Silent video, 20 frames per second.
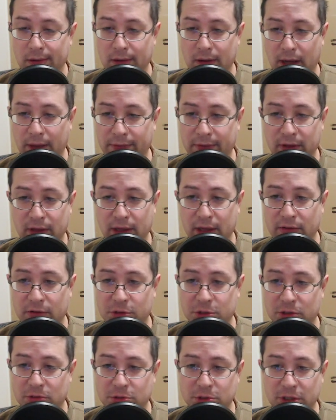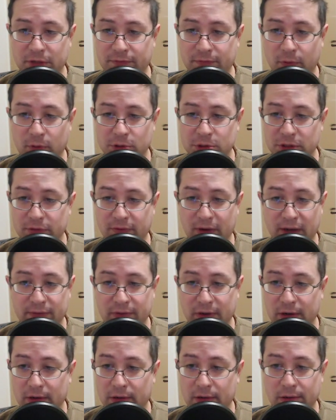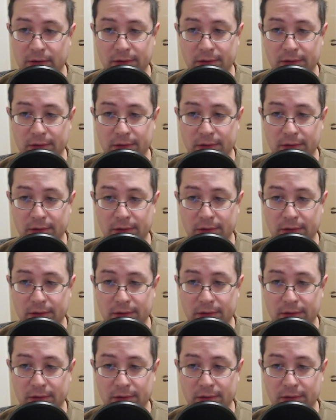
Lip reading: I think he has just G4, G5 here.